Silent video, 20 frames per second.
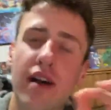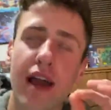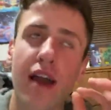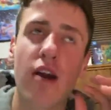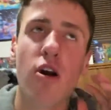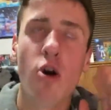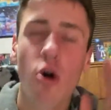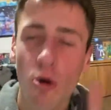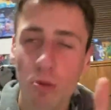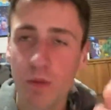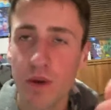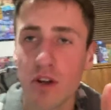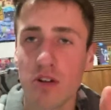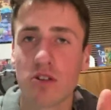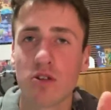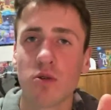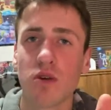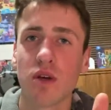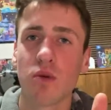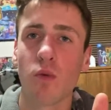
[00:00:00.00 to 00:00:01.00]
I hope you're
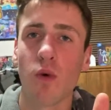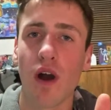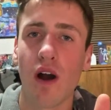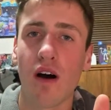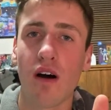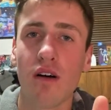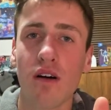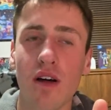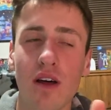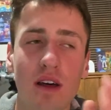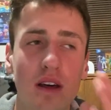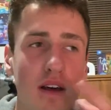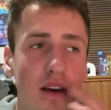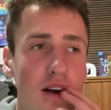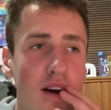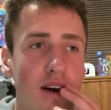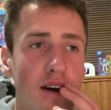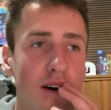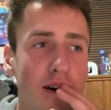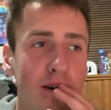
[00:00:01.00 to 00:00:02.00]
doing well.
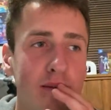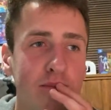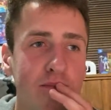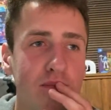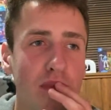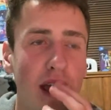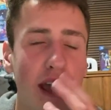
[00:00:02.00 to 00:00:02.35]
Um,